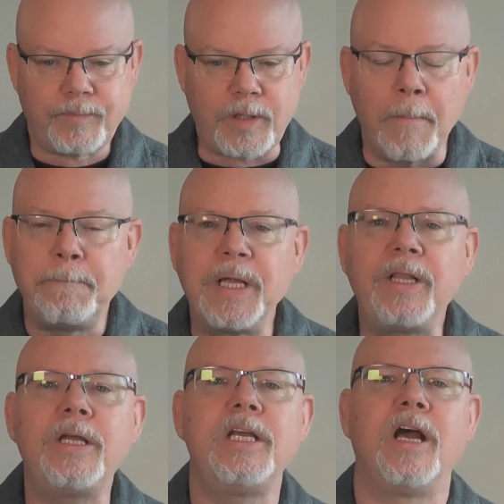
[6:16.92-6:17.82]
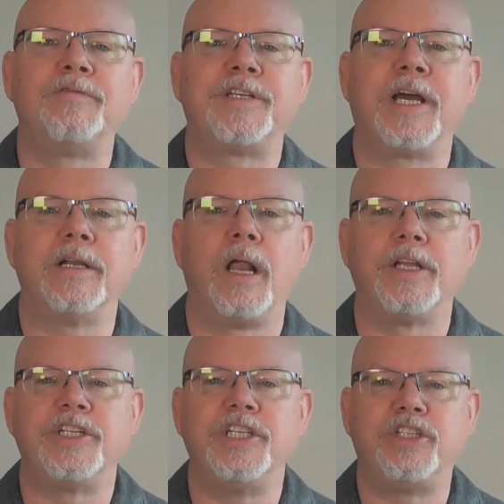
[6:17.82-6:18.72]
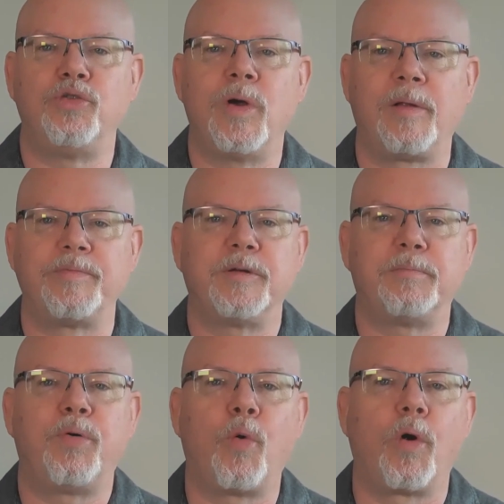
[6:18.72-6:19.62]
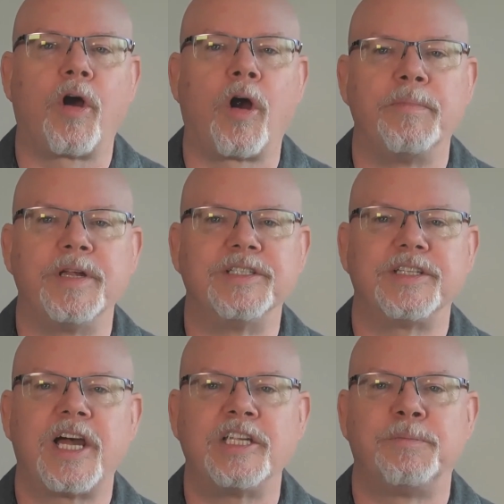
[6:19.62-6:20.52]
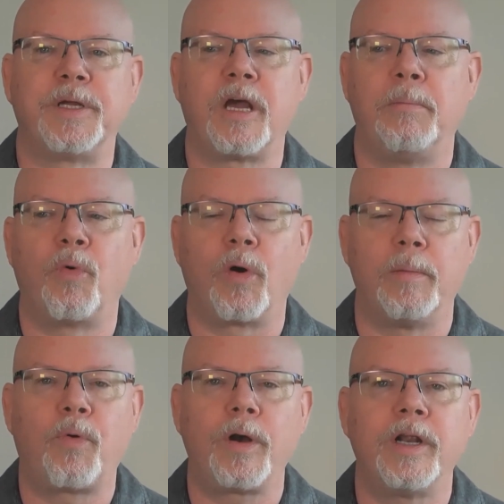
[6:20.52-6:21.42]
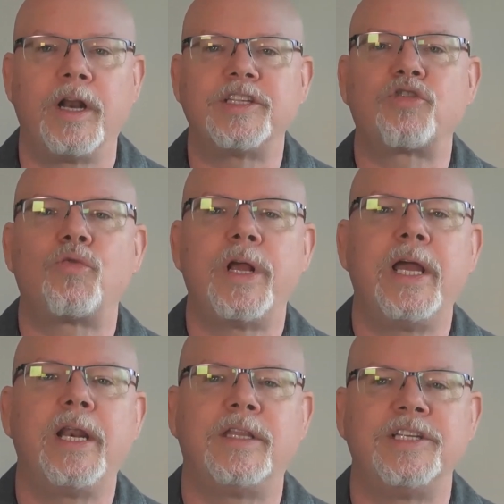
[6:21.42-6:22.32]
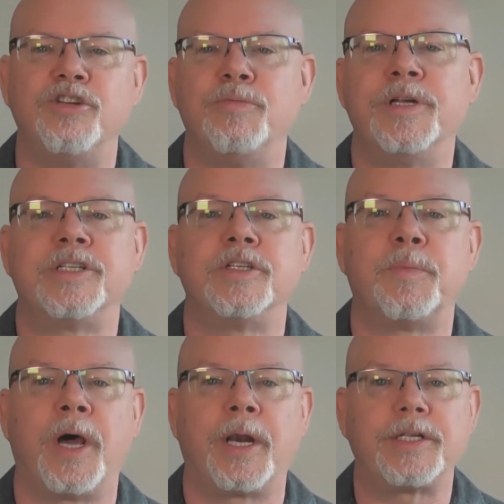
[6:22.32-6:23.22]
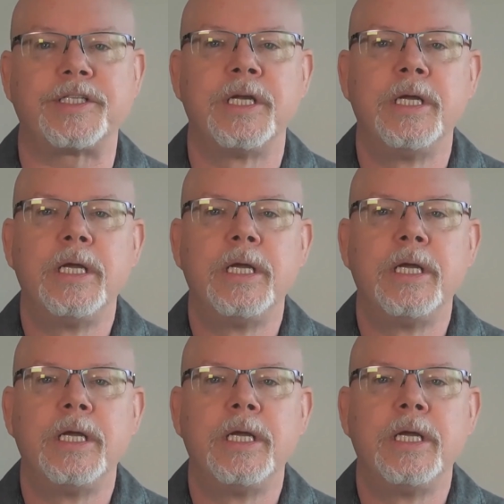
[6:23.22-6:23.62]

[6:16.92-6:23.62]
ability of technology to help support our business has become more important, and it's created these new business models.